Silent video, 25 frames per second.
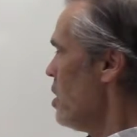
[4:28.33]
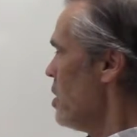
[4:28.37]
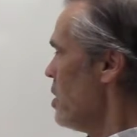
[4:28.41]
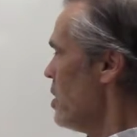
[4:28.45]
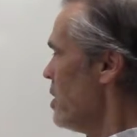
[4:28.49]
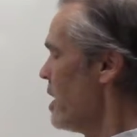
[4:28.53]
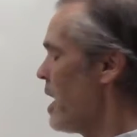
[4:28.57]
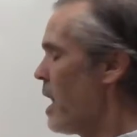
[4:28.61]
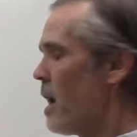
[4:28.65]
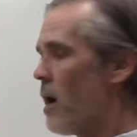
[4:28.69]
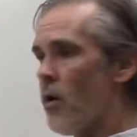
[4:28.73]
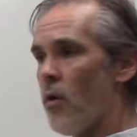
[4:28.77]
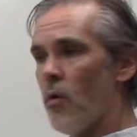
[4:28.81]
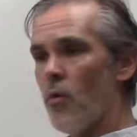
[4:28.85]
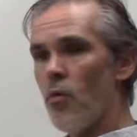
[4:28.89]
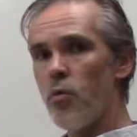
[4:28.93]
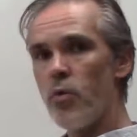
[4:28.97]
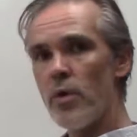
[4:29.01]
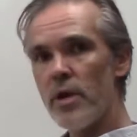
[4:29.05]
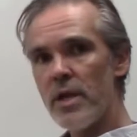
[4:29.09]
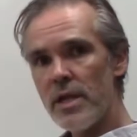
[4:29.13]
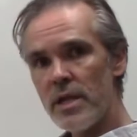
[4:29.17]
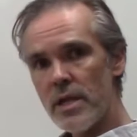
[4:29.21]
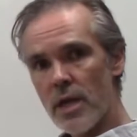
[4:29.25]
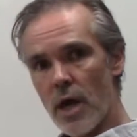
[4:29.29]
Now,
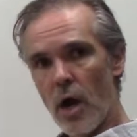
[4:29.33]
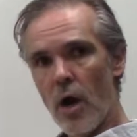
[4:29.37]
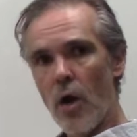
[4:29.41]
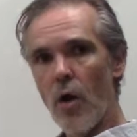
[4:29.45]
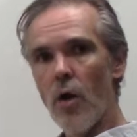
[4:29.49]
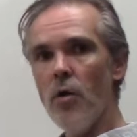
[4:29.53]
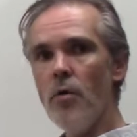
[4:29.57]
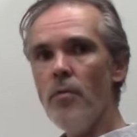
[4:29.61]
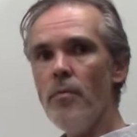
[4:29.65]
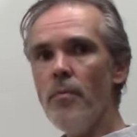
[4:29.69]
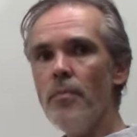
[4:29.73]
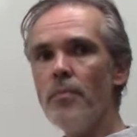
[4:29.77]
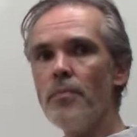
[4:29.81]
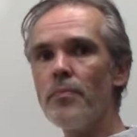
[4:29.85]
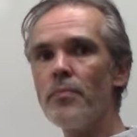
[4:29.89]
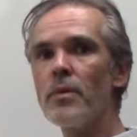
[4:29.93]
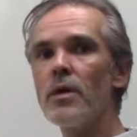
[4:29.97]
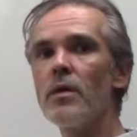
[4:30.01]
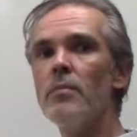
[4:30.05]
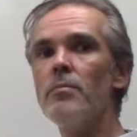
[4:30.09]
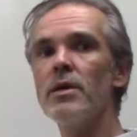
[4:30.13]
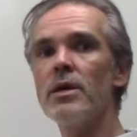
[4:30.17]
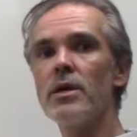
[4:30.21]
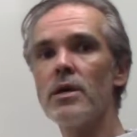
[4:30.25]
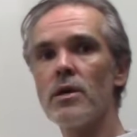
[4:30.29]
we know,
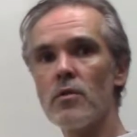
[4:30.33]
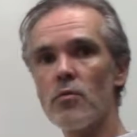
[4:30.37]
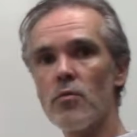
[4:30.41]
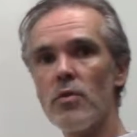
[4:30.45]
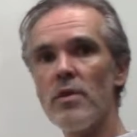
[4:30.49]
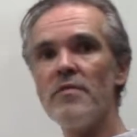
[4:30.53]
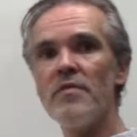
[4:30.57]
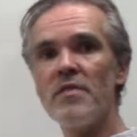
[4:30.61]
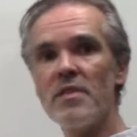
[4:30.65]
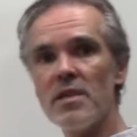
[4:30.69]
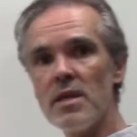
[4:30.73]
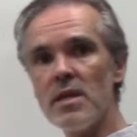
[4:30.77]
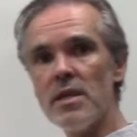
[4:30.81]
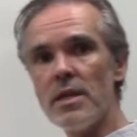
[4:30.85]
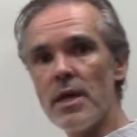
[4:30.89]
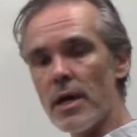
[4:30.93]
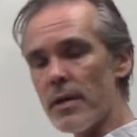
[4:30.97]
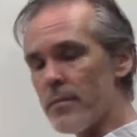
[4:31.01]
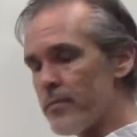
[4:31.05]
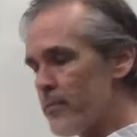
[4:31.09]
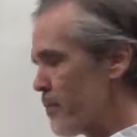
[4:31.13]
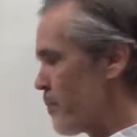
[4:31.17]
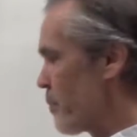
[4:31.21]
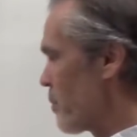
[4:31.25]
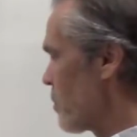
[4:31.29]
because we've seen
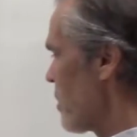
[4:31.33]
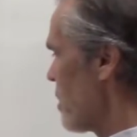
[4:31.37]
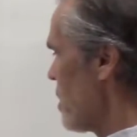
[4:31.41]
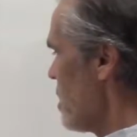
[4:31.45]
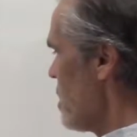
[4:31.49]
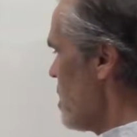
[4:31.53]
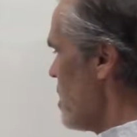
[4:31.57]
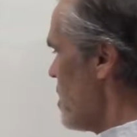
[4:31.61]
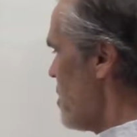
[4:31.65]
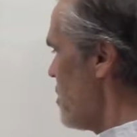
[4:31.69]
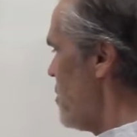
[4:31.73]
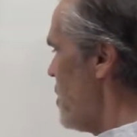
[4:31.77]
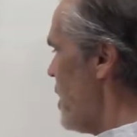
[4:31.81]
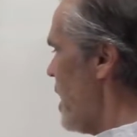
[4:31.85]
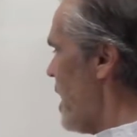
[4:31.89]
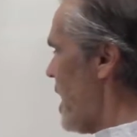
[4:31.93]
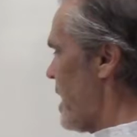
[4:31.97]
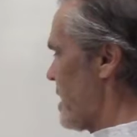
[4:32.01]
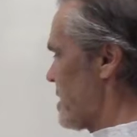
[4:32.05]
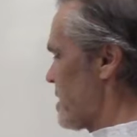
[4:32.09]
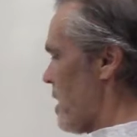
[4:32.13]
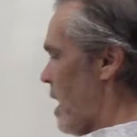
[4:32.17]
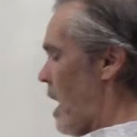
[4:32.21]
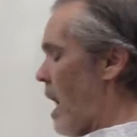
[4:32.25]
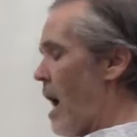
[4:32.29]
it,
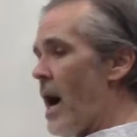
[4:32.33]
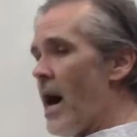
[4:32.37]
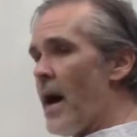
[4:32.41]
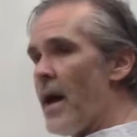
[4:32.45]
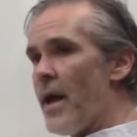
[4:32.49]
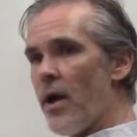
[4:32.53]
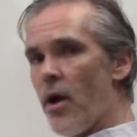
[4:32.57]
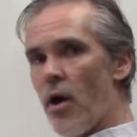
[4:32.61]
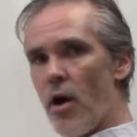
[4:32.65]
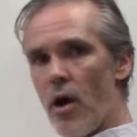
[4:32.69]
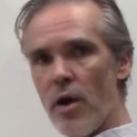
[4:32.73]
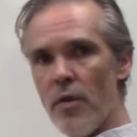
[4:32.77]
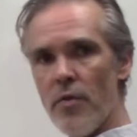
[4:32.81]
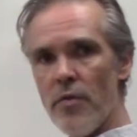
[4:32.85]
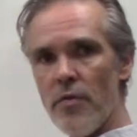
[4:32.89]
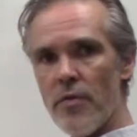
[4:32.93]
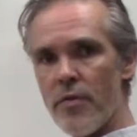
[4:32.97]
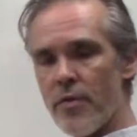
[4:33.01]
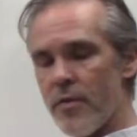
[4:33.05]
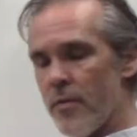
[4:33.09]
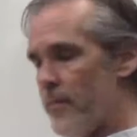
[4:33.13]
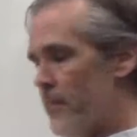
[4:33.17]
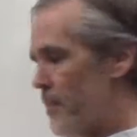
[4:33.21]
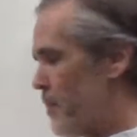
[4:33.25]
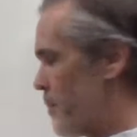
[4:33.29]
that
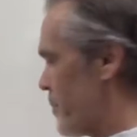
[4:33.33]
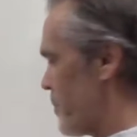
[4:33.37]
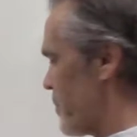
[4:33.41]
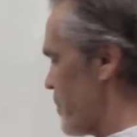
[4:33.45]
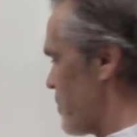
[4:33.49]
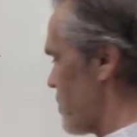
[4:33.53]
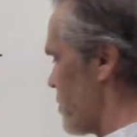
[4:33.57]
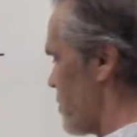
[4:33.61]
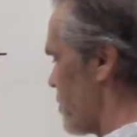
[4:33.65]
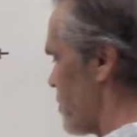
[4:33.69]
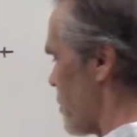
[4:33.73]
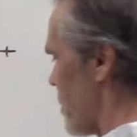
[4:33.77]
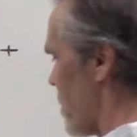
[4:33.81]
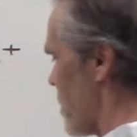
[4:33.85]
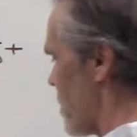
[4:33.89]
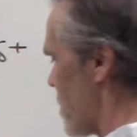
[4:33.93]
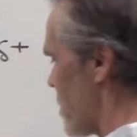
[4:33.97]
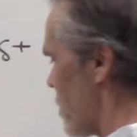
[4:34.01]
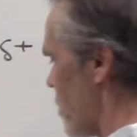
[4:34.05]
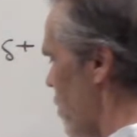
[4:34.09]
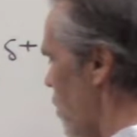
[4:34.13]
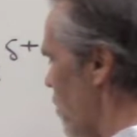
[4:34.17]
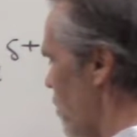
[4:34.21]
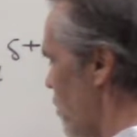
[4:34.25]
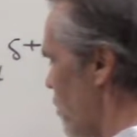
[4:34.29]
ions,
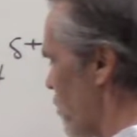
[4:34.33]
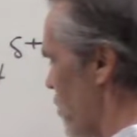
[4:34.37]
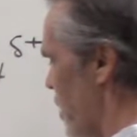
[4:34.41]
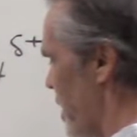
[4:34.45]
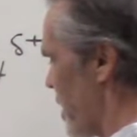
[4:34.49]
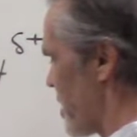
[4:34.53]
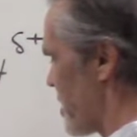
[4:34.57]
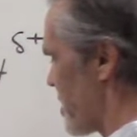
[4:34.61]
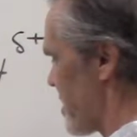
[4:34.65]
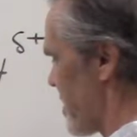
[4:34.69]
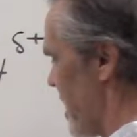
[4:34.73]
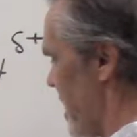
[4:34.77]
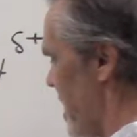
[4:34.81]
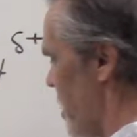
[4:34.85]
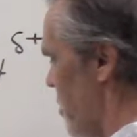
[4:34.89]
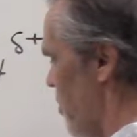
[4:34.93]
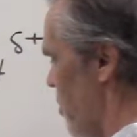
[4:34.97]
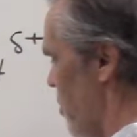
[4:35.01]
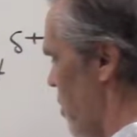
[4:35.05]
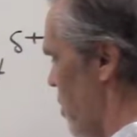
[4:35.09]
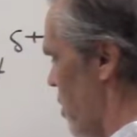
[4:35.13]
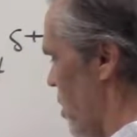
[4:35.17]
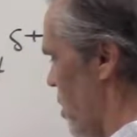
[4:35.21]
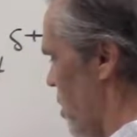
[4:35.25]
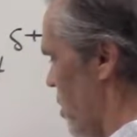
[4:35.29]
so for
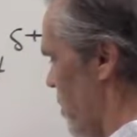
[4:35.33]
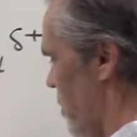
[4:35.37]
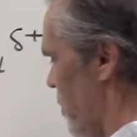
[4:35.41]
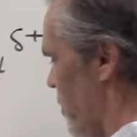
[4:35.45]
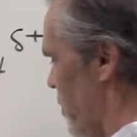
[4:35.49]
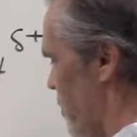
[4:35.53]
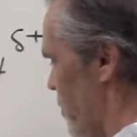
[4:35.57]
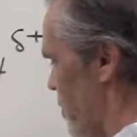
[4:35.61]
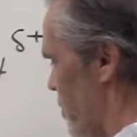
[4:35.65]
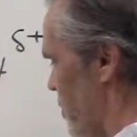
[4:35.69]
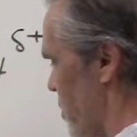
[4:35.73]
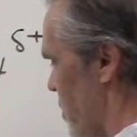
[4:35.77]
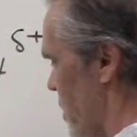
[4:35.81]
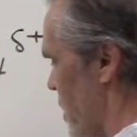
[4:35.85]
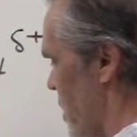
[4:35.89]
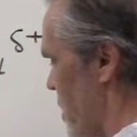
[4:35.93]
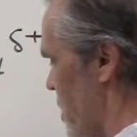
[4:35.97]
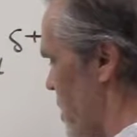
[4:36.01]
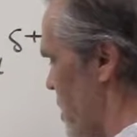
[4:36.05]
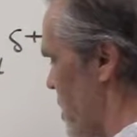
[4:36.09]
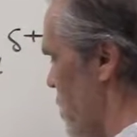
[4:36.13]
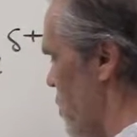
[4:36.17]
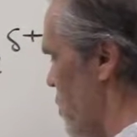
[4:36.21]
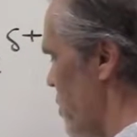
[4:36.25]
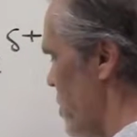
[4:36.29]
example,
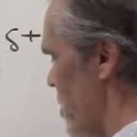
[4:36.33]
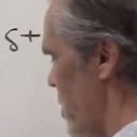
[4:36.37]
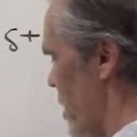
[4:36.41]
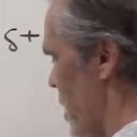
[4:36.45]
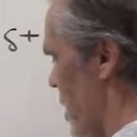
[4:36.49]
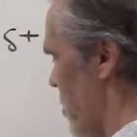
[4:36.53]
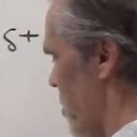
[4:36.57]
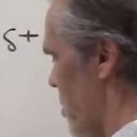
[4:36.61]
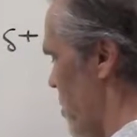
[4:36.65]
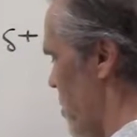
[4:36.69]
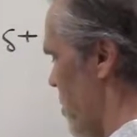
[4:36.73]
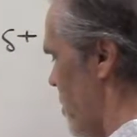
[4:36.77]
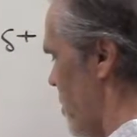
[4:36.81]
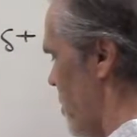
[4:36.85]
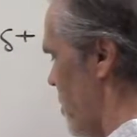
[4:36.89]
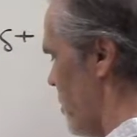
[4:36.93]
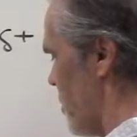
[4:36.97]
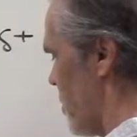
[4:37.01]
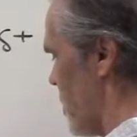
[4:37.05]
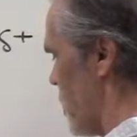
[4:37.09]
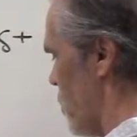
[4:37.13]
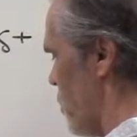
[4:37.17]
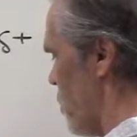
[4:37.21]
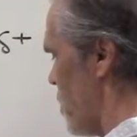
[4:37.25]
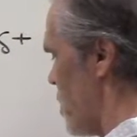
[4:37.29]
sodium,
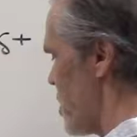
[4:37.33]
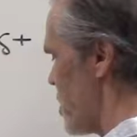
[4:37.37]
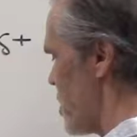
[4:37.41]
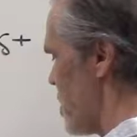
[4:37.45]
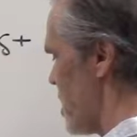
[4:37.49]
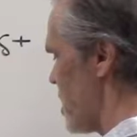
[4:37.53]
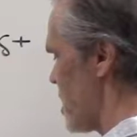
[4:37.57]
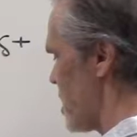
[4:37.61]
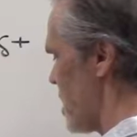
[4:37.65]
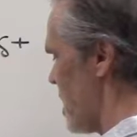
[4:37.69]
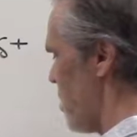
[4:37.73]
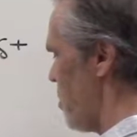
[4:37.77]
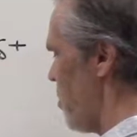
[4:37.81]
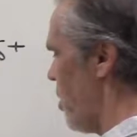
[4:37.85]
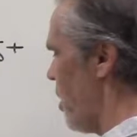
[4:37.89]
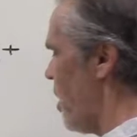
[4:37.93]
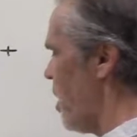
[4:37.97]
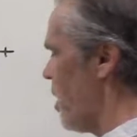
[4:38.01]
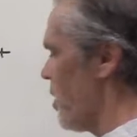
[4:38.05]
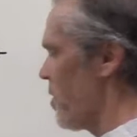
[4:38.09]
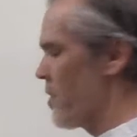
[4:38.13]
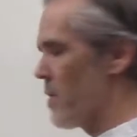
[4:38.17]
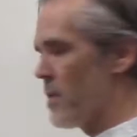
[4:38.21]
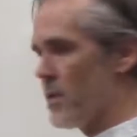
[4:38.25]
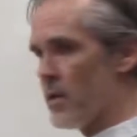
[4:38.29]
which is a
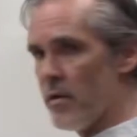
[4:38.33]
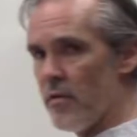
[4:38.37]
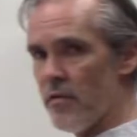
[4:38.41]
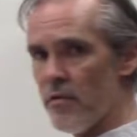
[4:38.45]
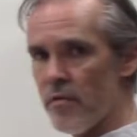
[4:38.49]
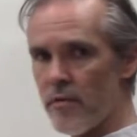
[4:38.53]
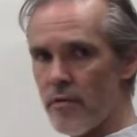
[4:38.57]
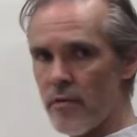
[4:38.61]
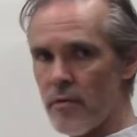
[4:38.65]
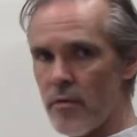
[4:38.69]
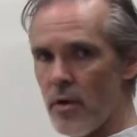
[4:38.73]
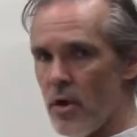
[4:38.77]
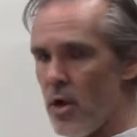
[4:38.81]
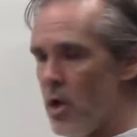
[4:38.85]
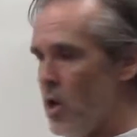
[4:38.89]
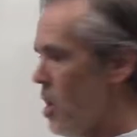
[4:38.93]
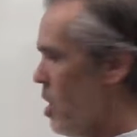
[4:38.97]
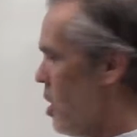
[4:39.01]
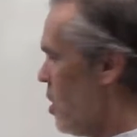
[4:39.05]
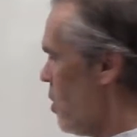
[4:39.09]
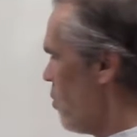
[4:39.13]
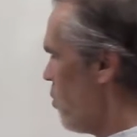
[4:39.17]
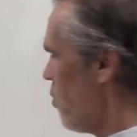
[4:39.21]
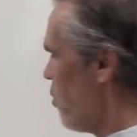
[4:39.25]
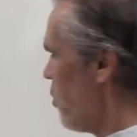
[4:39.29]
positive,
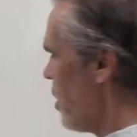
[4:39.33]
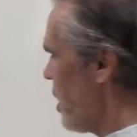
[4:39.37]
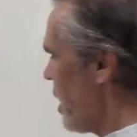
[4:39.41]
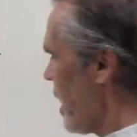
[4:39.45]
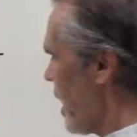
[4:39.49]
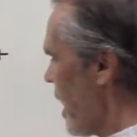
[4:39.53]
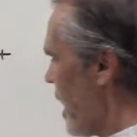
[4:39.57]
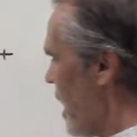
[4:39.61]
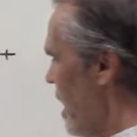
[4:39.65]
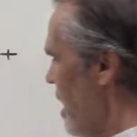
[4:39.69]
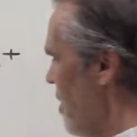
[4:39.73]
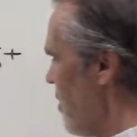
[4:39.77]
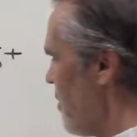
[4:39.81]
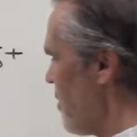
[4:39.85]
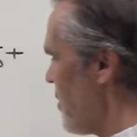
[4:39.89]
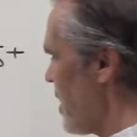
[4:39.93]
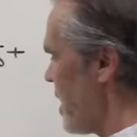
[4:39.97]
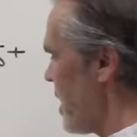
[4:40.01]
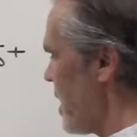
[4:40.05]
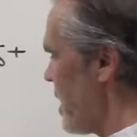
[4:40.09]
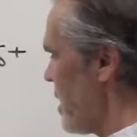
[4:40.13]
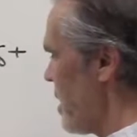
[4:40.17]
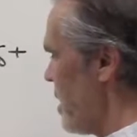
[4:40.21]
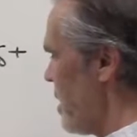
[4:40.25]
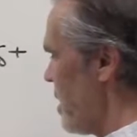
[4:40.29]
will have
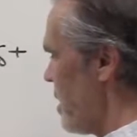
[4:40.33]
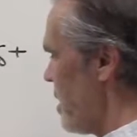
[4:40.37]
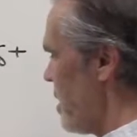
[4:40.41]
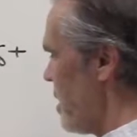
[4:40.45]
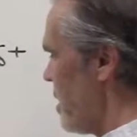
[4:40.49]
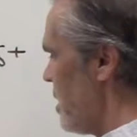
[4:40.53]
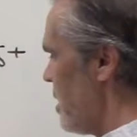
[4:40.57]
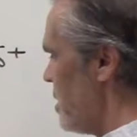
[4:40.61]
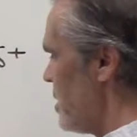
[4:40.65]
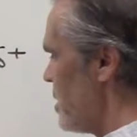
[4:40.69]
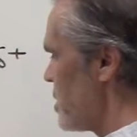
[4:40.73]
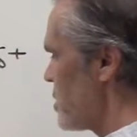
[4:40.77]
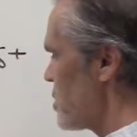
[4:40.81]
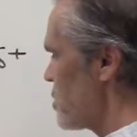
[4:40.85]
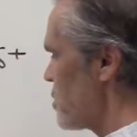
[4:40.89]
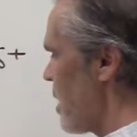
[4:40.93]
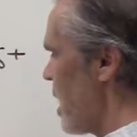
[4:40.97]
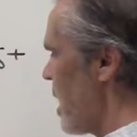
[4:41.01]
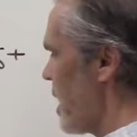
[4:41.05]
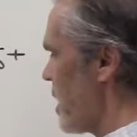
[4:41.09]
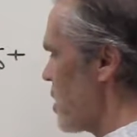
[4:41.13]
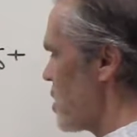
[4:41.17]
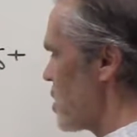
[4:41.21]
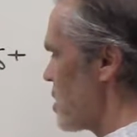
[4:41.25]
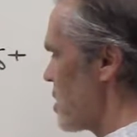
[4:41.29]
an
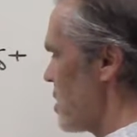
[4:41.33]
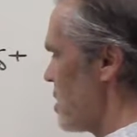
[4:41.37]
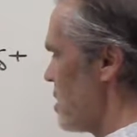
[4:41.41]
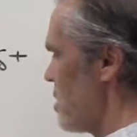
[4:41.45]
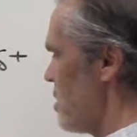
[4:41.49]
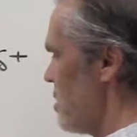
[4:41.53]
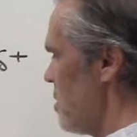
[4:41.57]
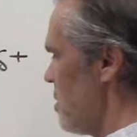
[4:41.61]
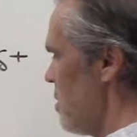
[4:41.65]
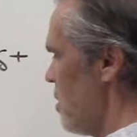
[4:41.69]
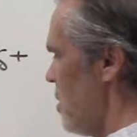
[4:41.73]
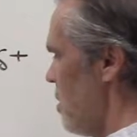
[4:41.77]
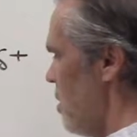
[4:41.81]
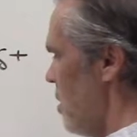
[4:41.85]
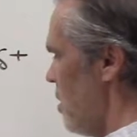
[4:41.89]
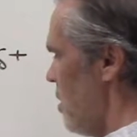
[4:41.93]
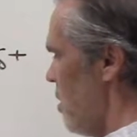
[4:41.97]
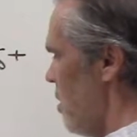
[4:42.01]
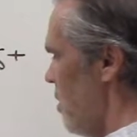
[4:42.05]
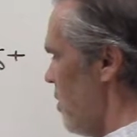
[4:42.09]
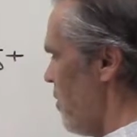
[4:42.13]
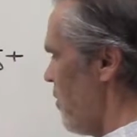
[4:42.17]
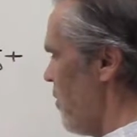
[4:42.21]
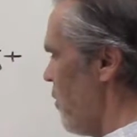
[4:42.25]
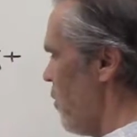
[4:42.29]
attraction
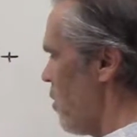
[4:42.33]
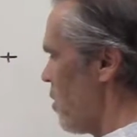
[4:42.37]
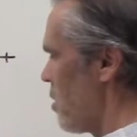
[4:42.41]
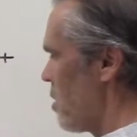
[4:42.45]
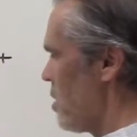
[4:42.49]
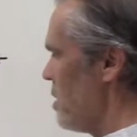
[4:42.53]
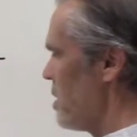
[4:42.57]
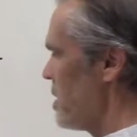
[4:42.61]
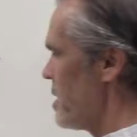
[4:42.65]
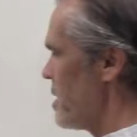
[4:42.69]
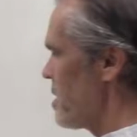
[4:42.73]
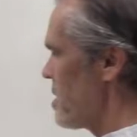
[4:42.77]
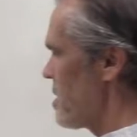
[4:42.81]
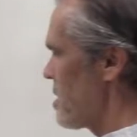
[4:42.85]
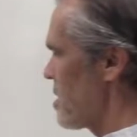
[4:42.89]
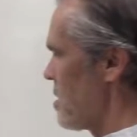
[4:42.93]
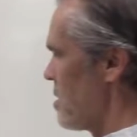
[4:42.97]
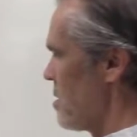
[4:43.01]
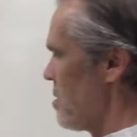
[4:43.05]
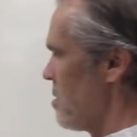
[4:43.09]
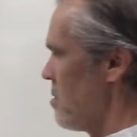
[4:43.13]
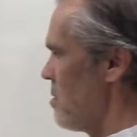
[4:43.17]
for this,